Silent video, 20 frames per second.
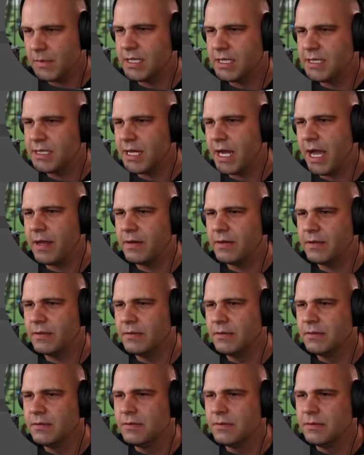title,
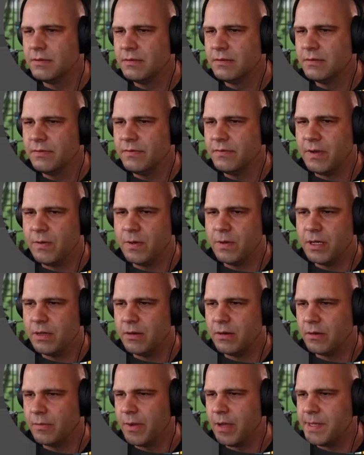
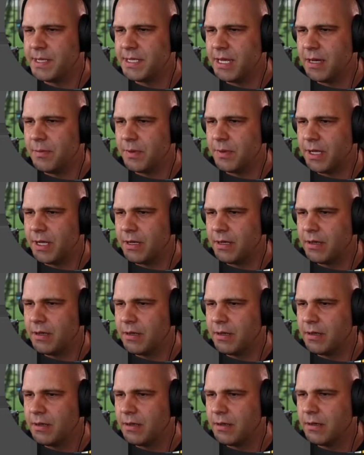V1, or maybe template. We'll
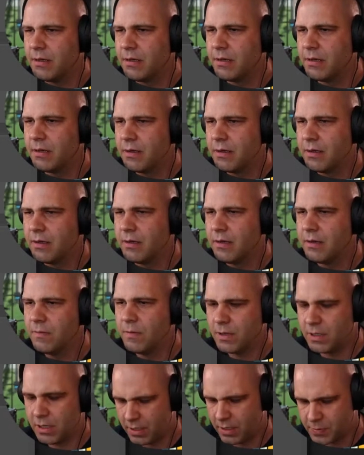
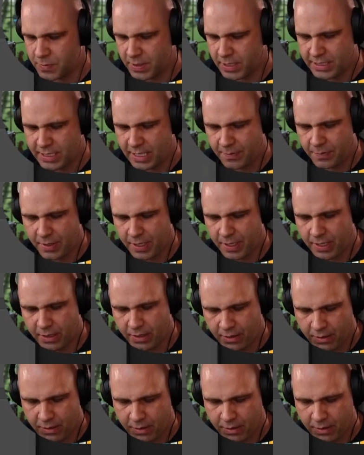call this one the template.